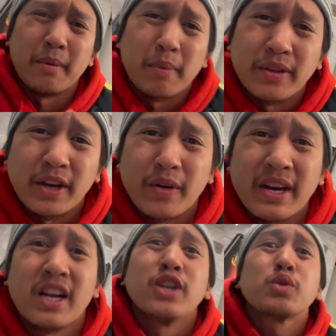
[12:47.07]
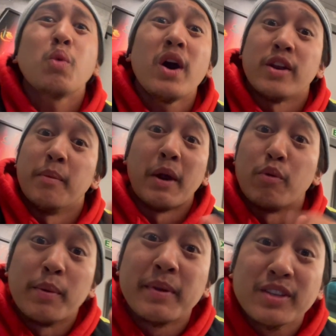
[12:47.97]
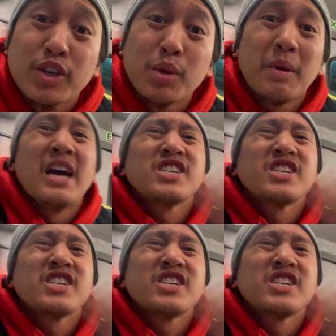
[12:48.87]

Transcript: birthday greeting to one of my Rubik's Cube